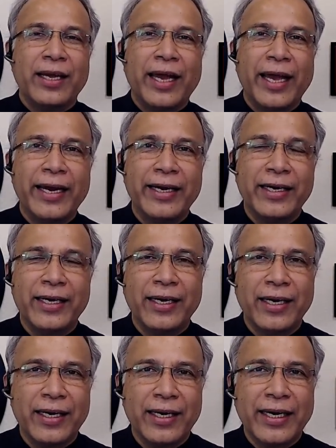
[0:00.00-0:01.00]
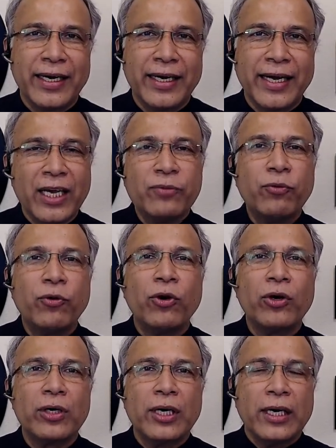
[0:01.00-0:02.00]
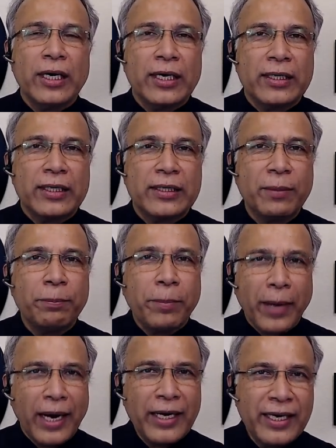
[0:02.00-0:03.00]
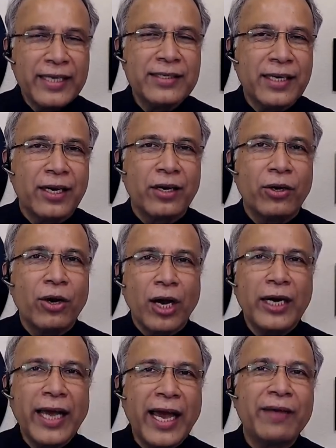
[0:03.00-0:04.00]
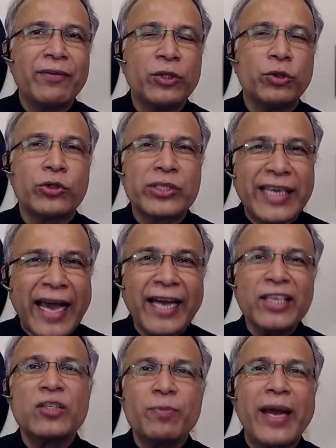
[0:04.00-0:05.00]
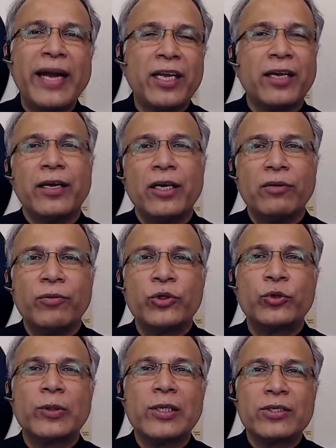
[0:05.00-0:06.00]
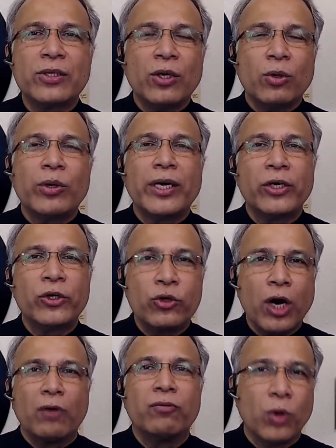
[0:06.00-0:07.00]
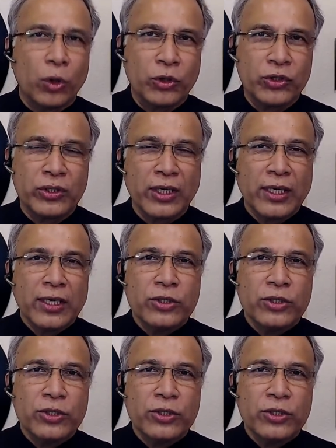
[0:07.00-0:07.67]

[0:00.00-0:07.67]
and therefore the parties are not having those charismatic individuals who can draw votes.